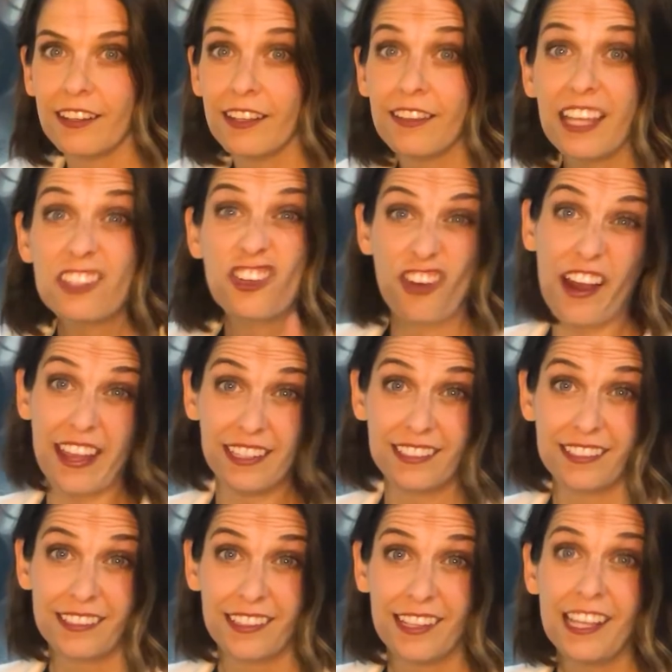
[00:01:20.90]
That's
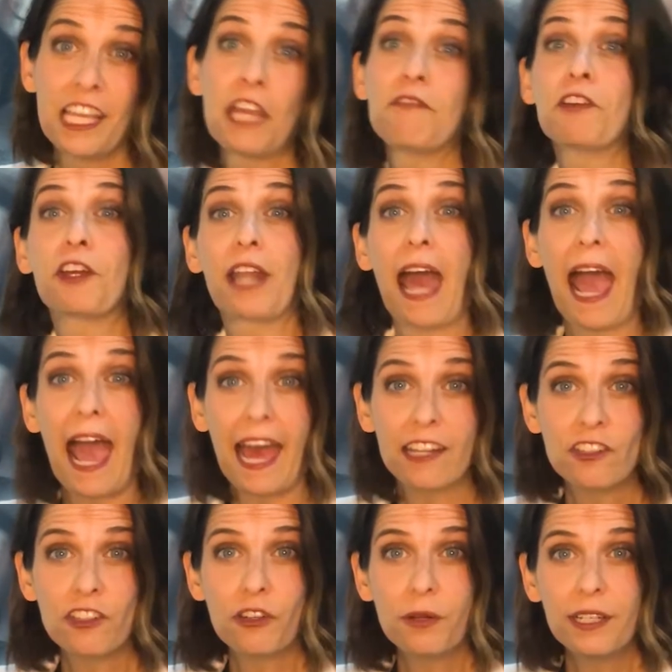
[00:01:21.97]
great. If you're gonna add
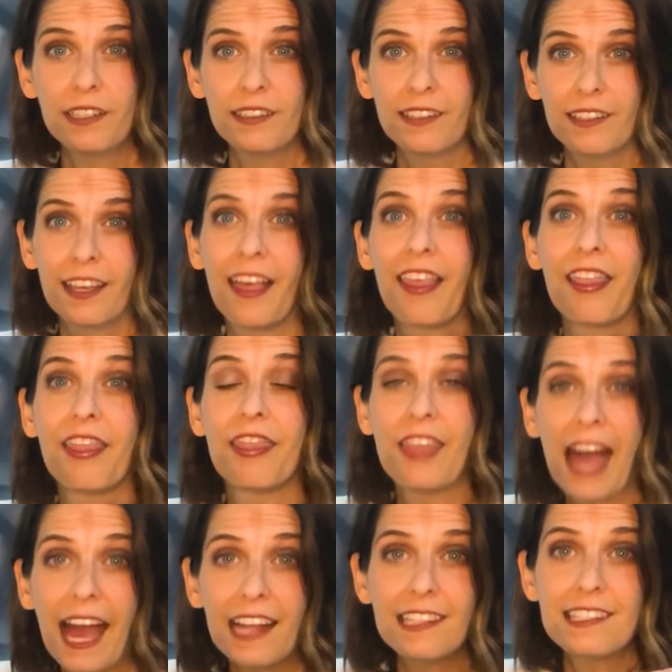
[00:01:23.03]
to it,
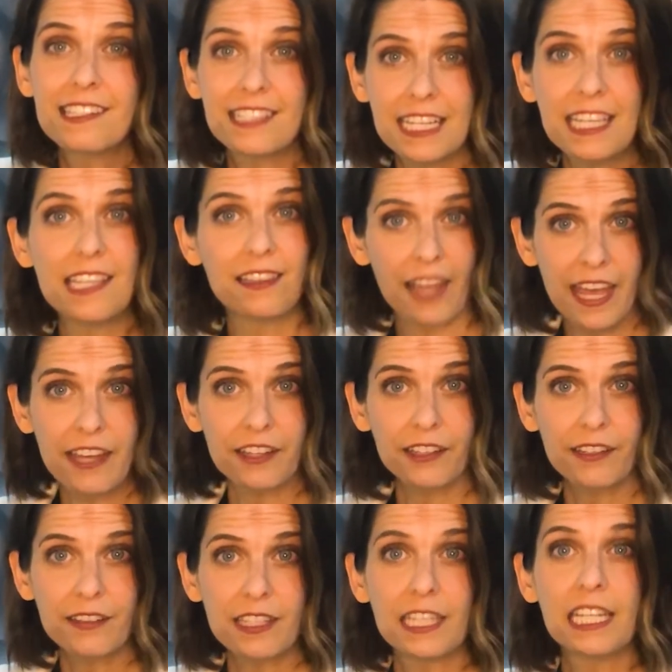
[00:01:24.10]
that sticky layer,
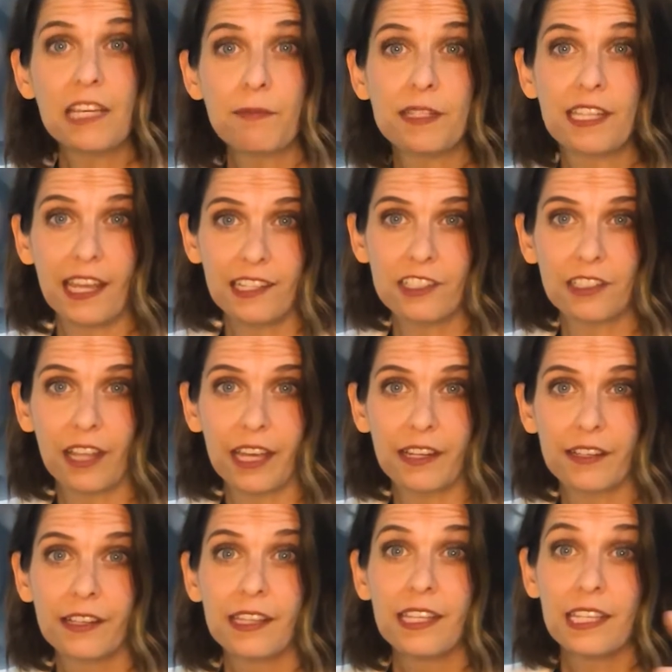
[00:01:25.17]
the inhibition
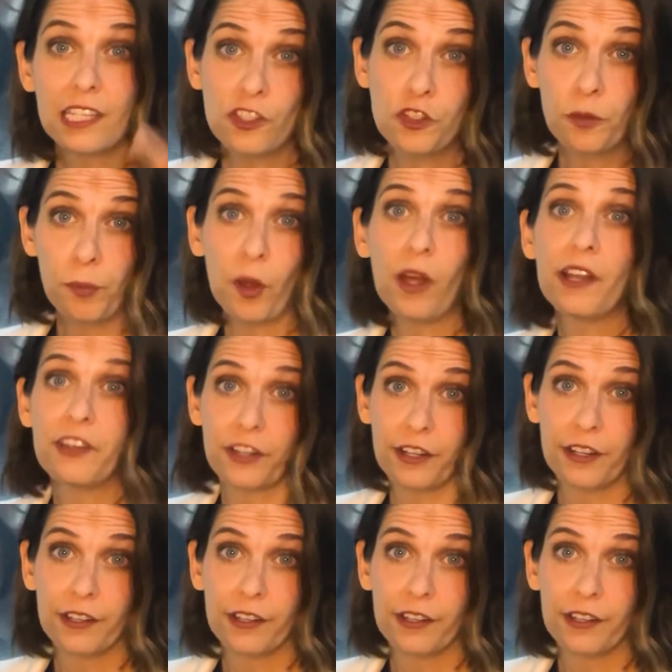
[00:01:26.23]
layer, is your bonder.